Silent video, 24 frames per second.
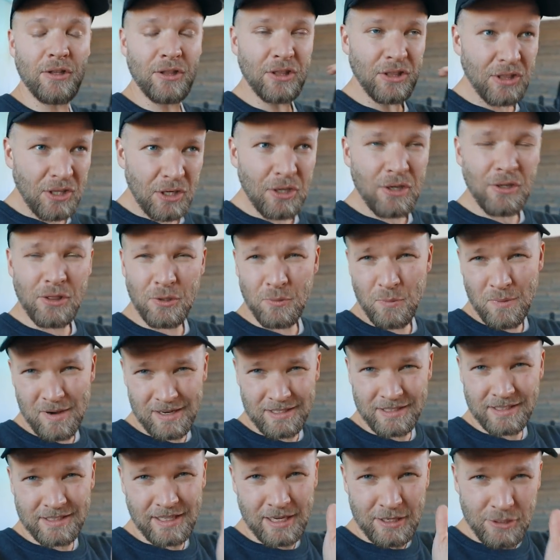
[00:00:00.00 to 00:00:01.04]
They're the
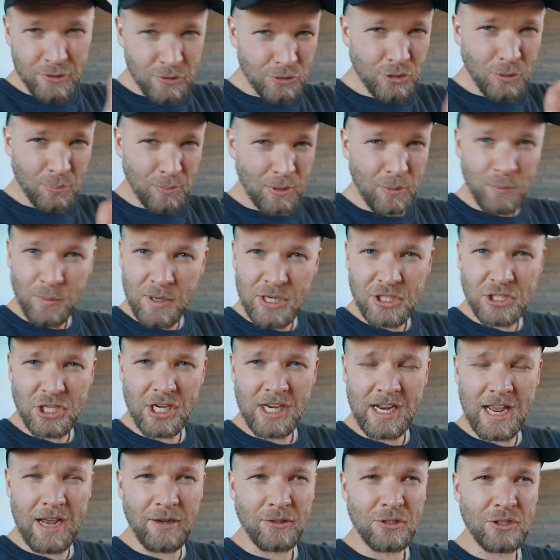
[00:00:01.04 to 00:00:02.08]
ones that you should be
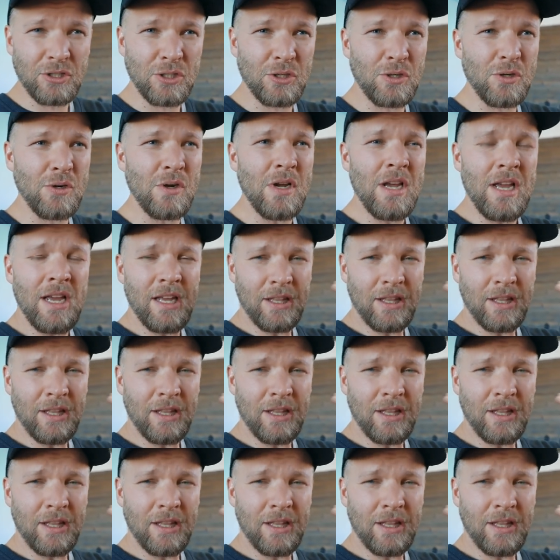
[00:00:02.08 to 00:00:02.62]
reaching out to.